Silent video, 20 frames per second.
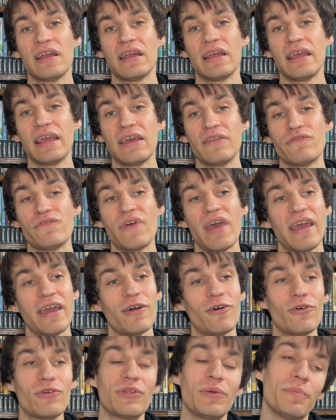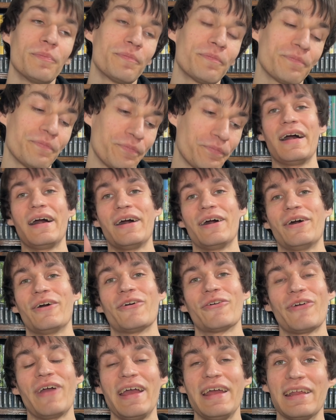it failed.
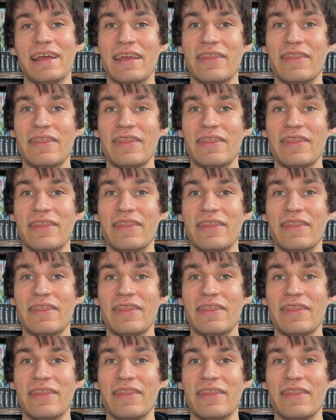Alright,